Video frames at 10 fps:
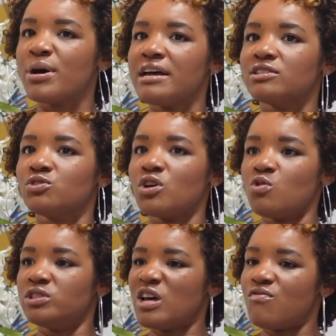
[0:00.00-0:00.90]
But so
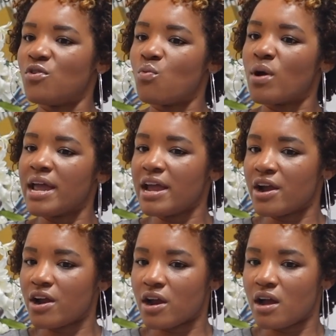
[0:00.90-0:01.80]

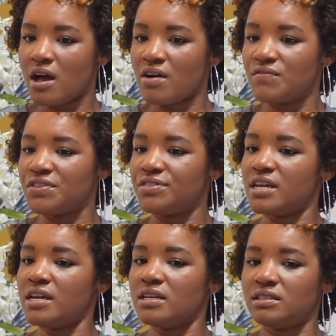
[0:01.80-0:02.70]
self-aware of the
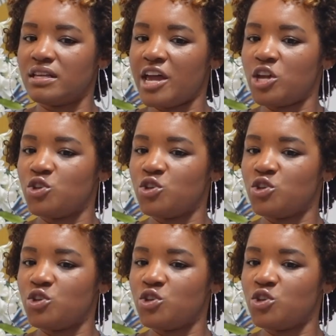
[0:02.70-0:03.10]
things that